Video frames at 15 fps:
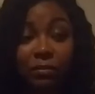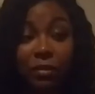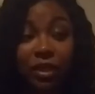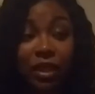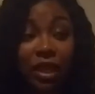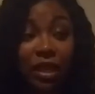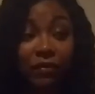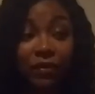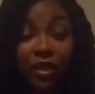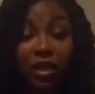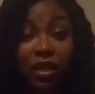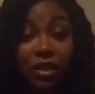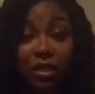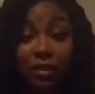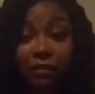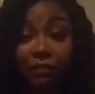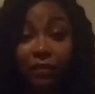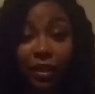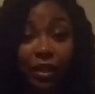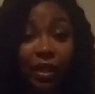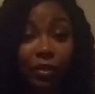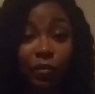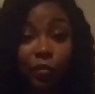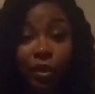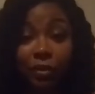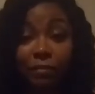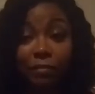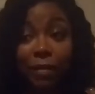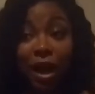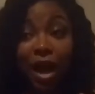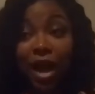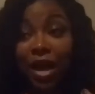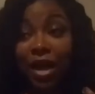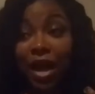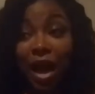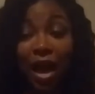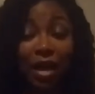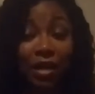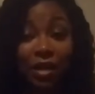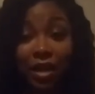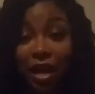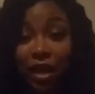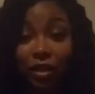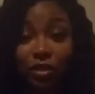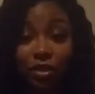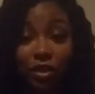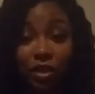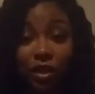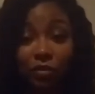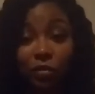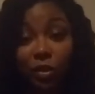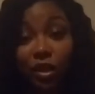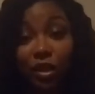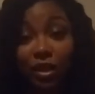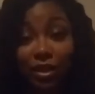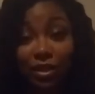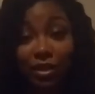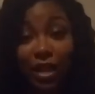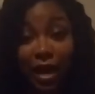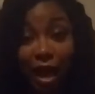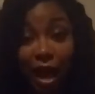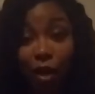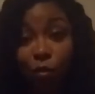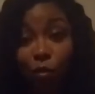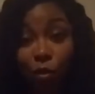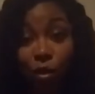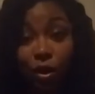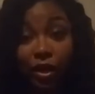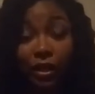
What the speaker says: if it doesn't fit in with my ideology of what it is that I want,